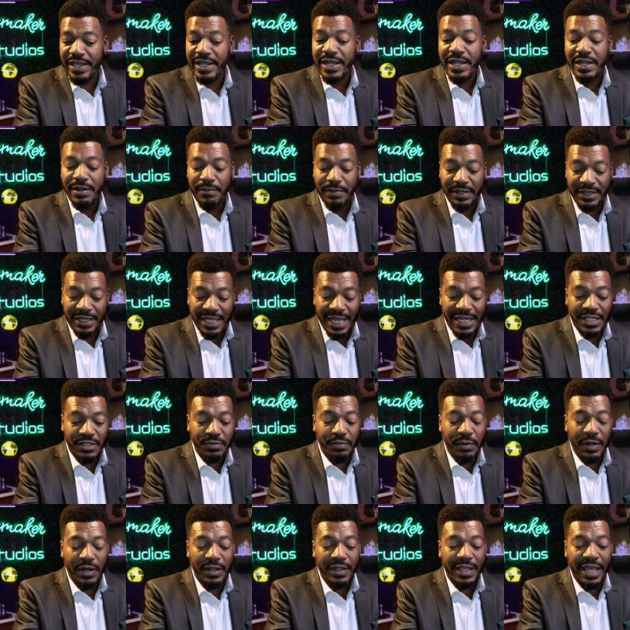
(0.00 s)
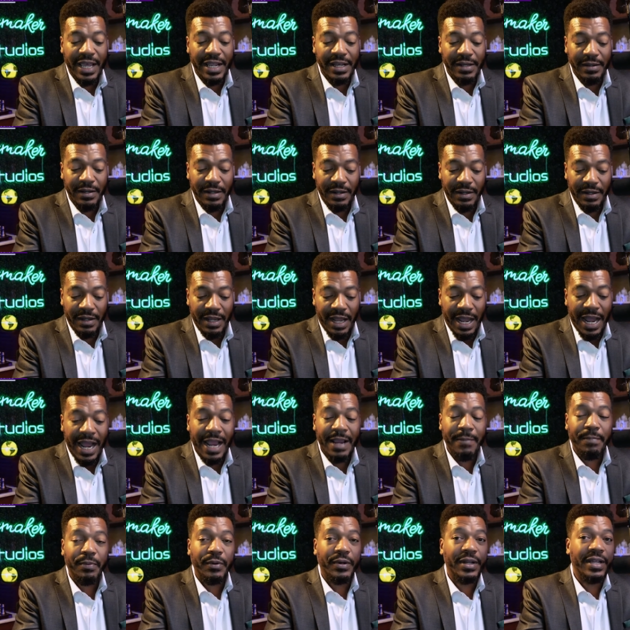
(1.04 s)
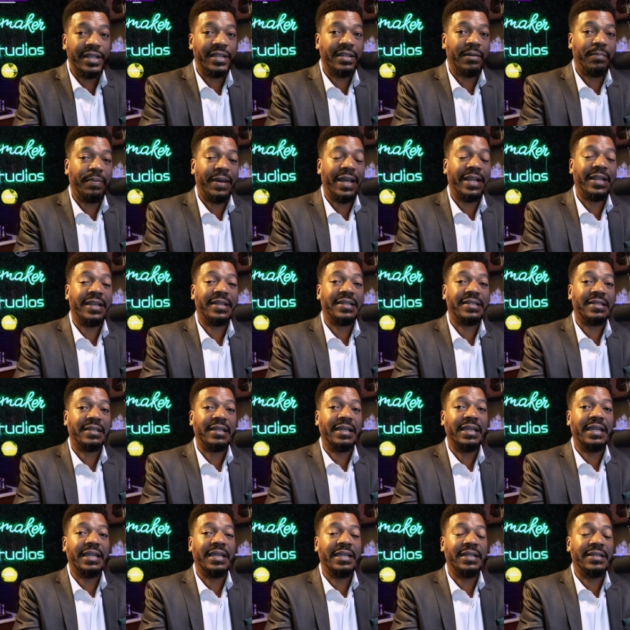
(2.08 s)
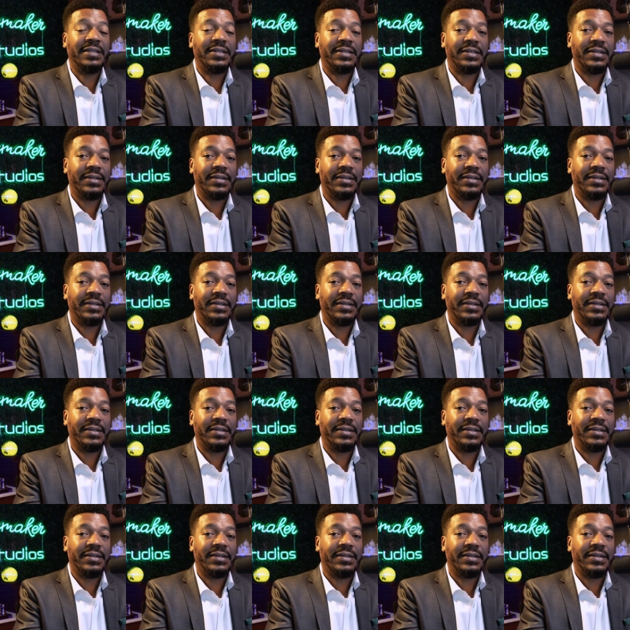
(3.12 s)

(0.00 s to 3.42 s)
But that's where that hyper independence leads.